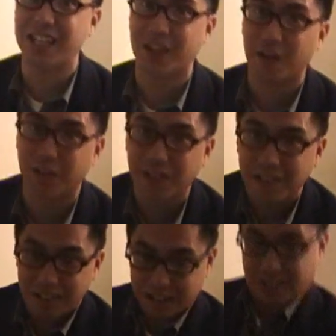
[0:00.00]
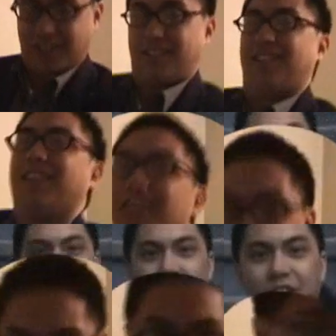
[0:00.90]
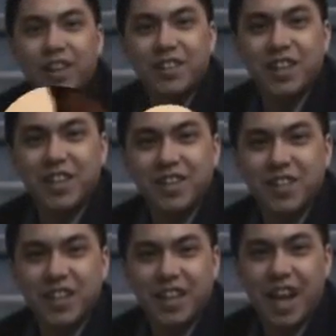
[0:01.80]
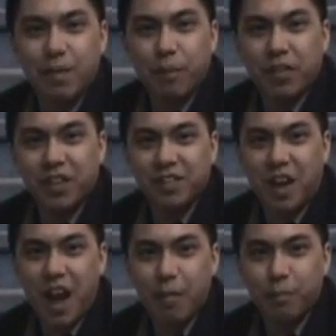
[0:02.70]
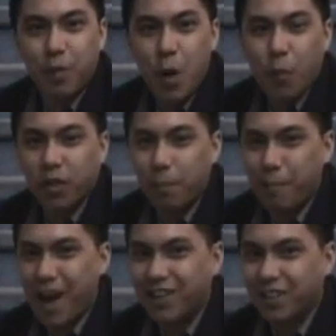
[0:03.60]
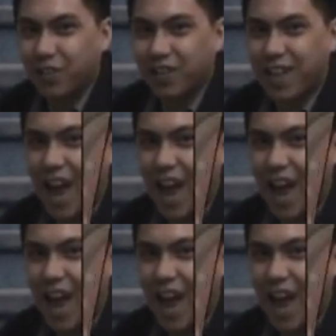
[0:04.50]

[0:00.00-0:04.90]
Tito's. Let's see this scene again, but this time with the magic of the